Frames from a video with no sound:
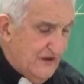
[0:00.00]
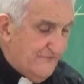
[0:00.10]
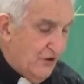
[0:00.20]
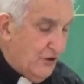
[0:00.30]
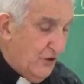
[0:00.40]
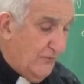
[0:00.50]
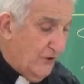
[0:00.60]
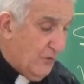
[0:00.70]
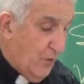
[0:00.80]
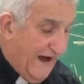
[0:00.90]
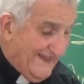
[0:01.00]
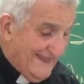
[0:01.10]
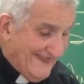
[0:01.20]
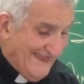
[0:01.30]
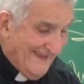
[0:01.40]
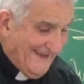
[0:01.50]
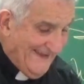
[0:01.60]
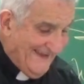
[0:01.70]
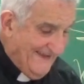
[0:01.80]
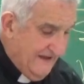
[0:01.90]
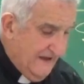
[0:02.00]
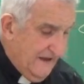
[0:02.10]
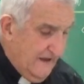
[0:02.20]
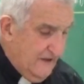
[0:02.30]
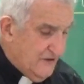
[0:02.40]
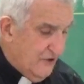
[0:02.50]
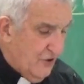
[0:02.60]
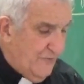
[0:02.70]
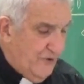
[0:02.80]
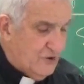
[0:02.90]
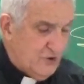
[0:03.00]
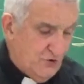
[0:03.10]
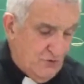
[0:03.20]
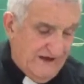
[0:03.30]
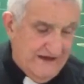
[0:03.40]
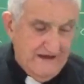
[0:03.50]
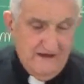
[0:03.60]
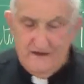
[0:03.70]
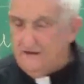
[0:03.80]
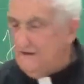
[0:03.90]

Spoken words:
you have the number 1, the number 2a,